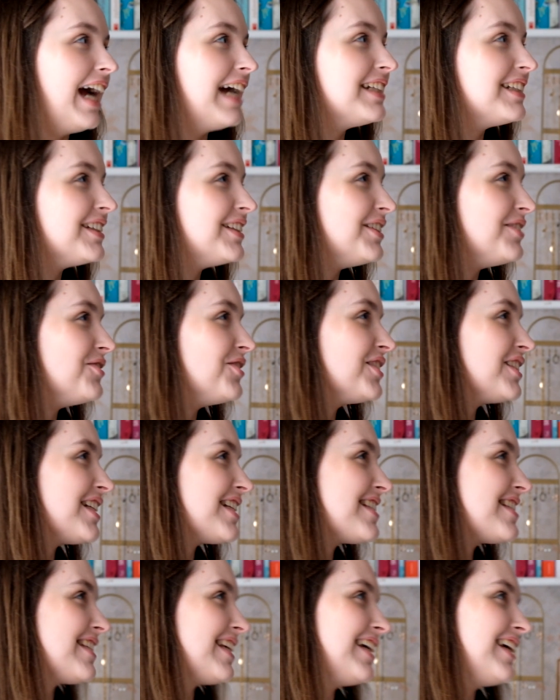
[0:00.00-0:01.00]
I didn't want to
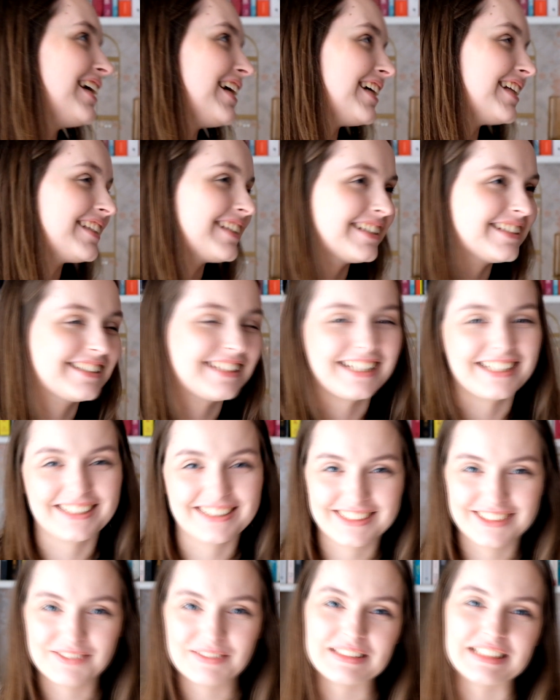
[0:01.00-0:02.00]
sing it. It's
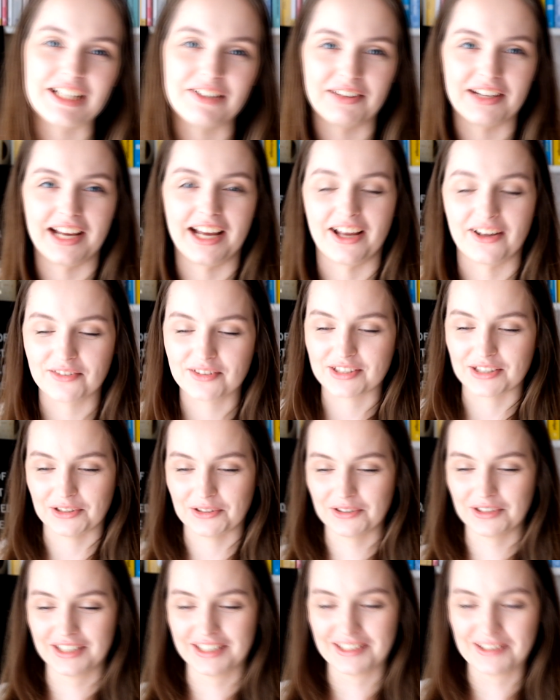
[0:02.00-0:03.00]
like, but now I have,
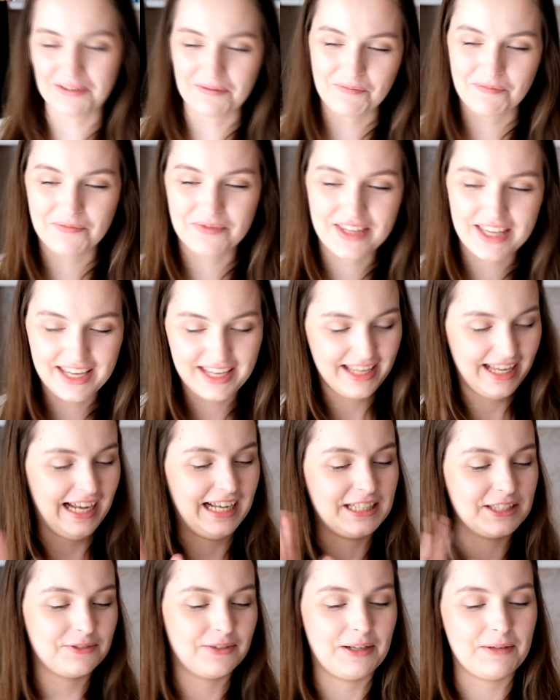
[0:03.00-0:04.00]
so.
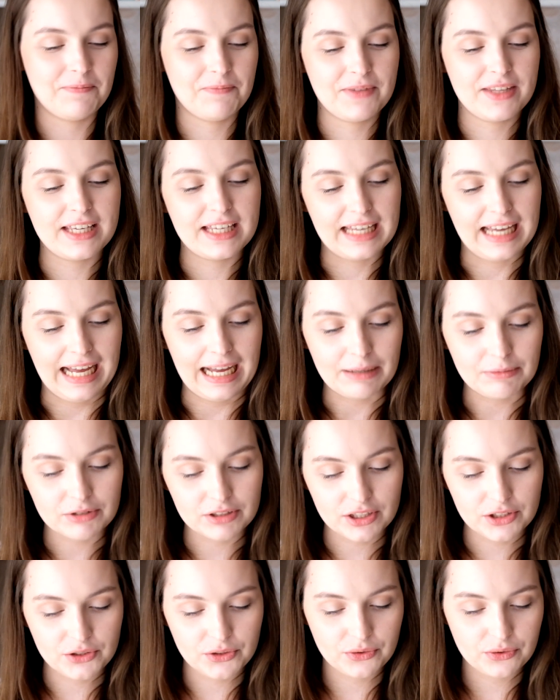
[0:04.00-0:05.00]
Anyway, I'm
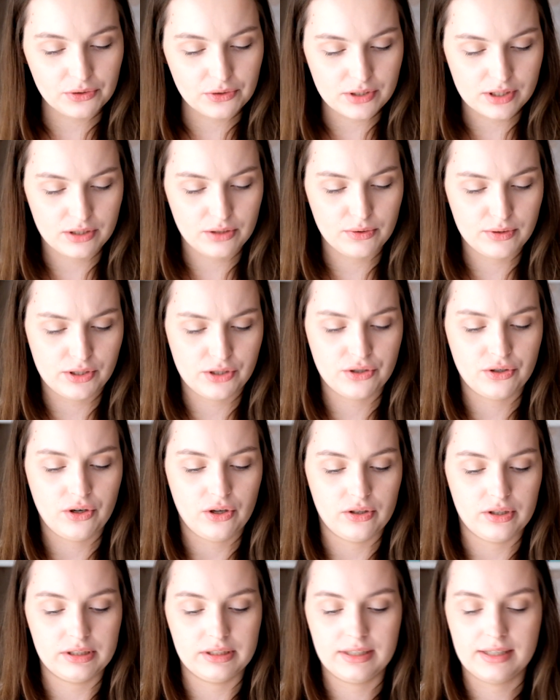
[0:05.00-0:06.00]
gonna do usage
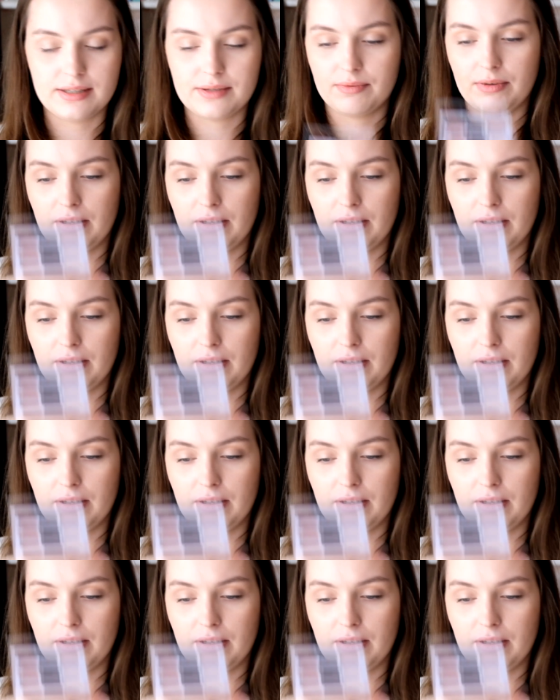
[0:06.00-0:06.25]
goal on this